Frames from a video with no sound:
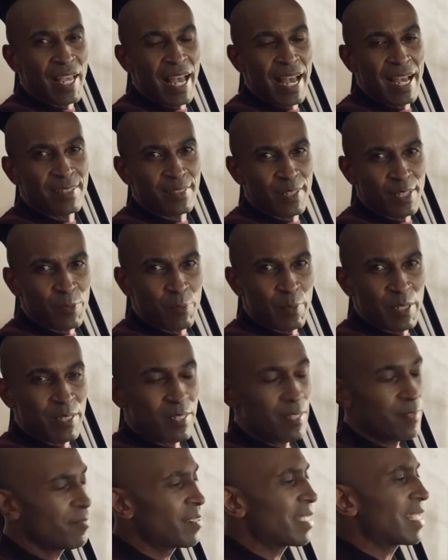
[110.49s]
has a
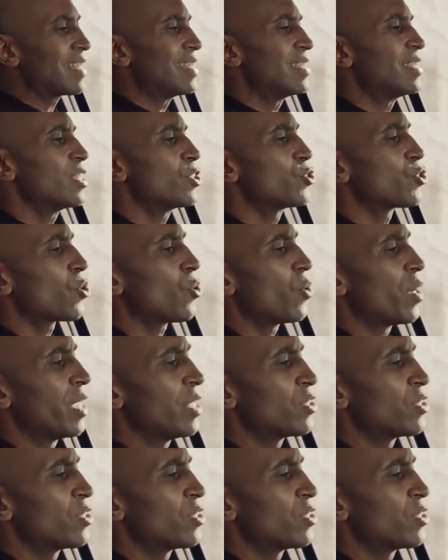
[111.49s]
specific digital